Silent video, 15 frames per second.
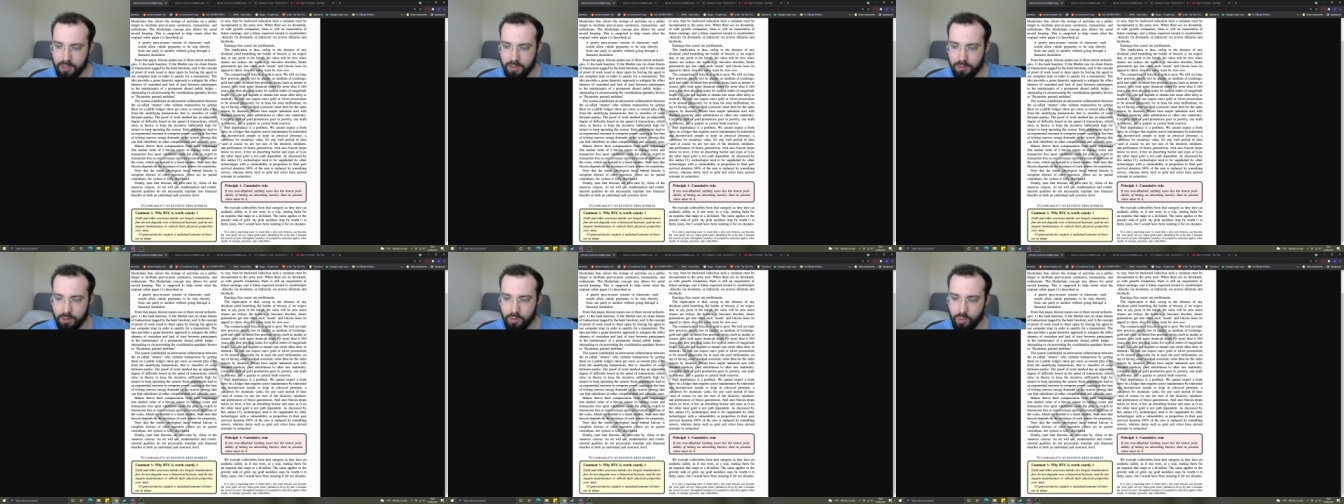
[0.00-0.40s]

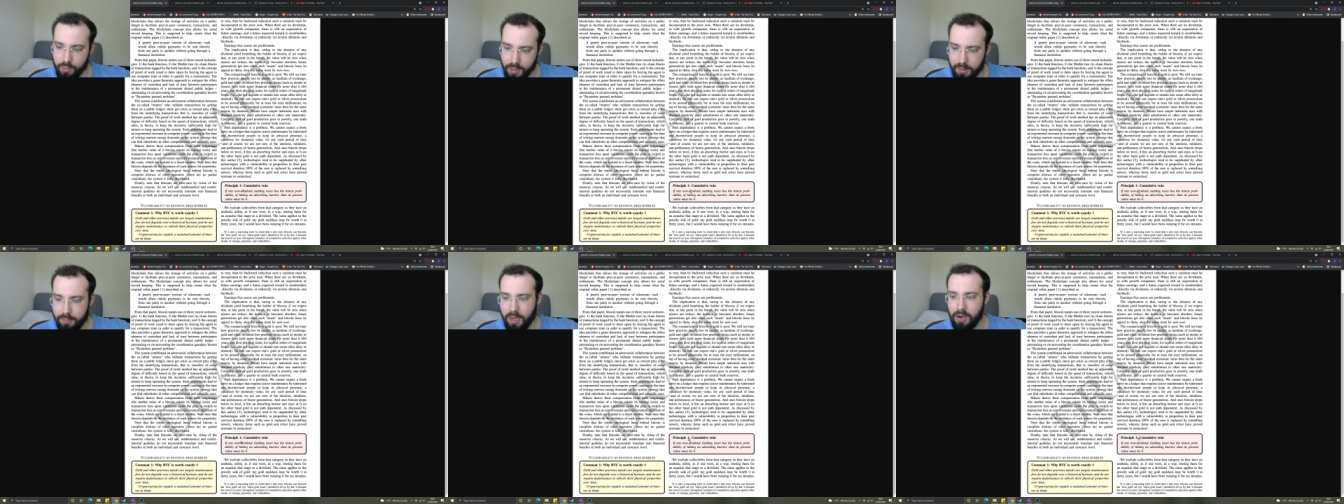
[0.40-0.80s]
the
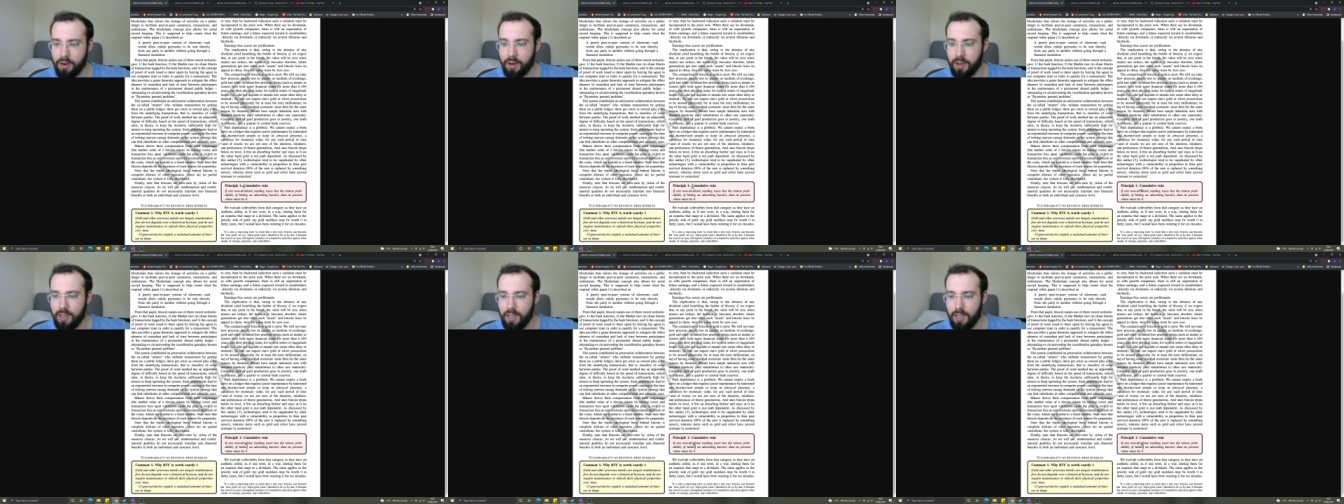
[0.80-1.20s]
absorbing
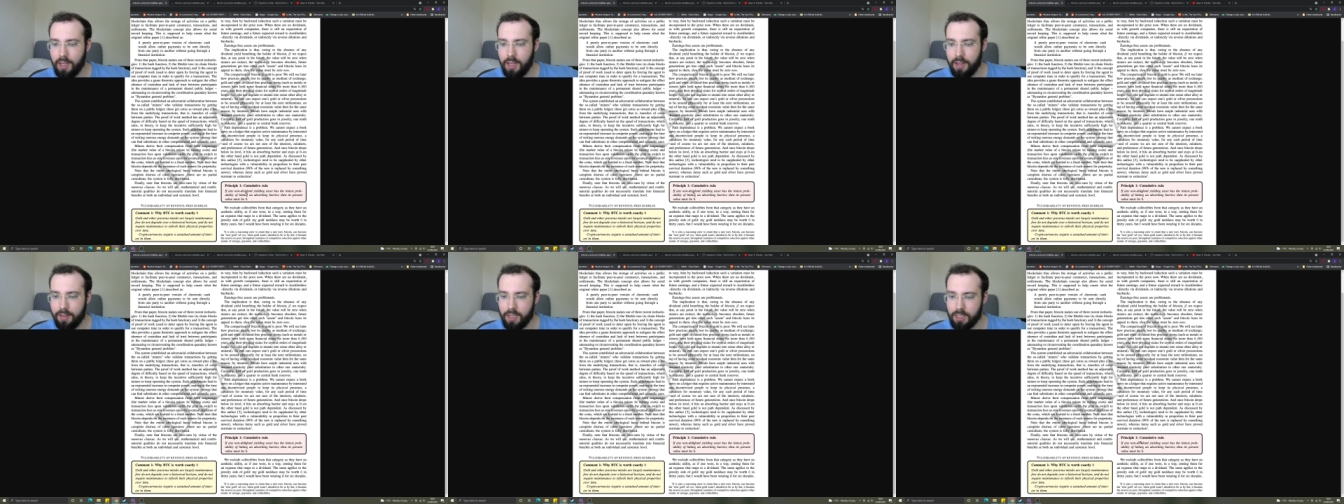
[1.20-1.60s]
barrier,
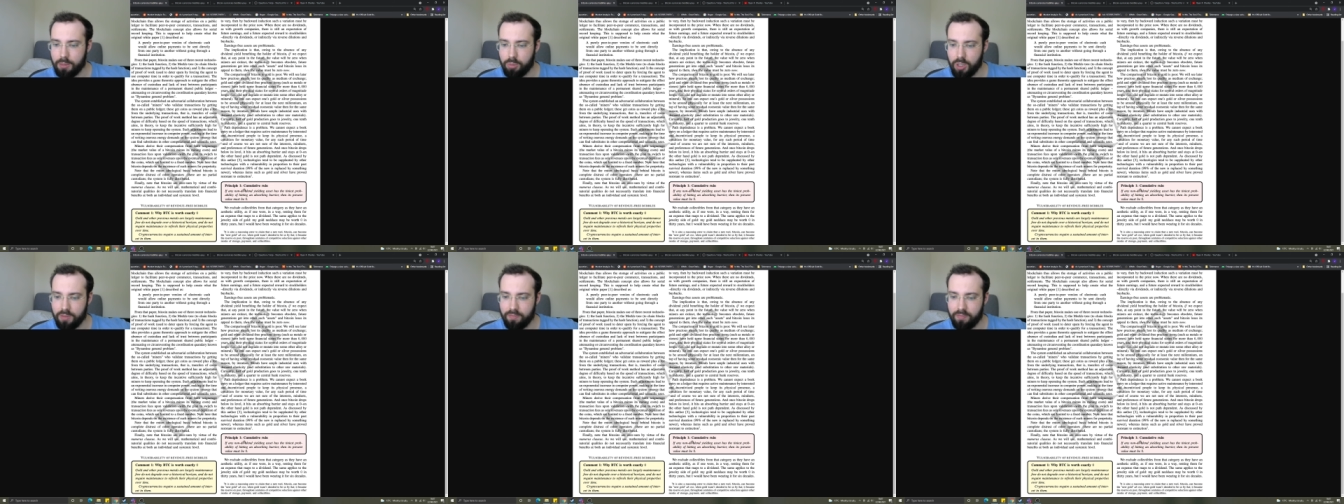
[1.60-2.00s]
then its
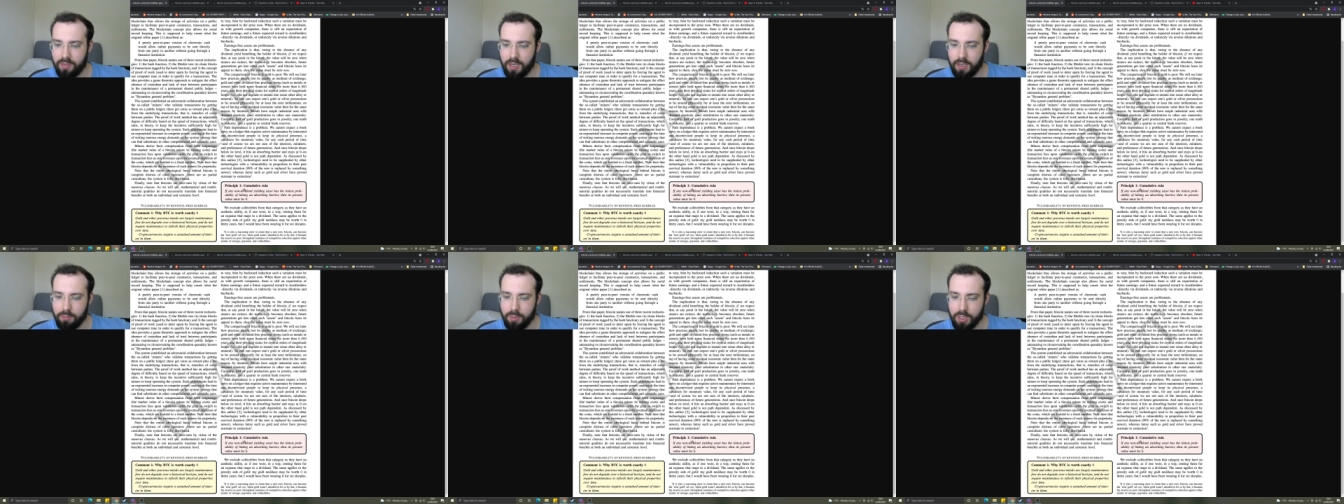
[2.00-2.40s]
present
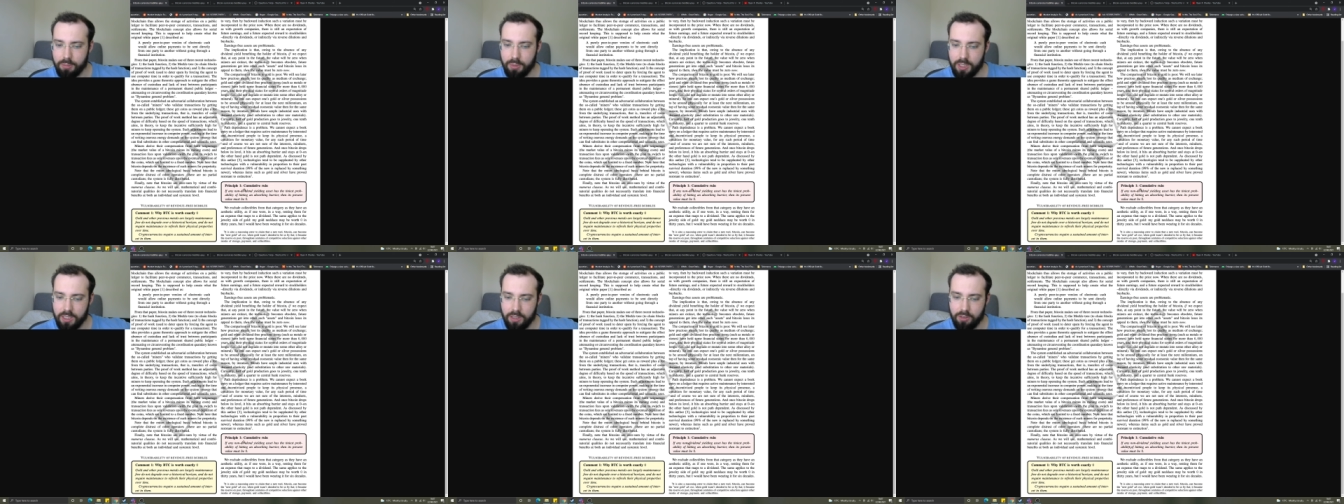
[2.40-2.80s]
value must be
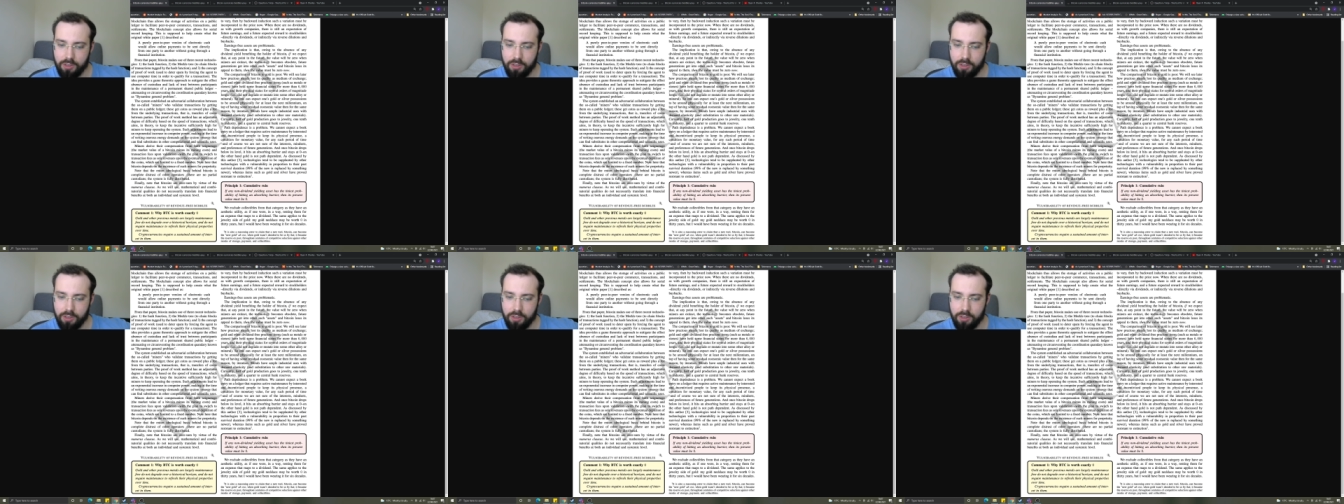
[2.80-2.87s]
zero.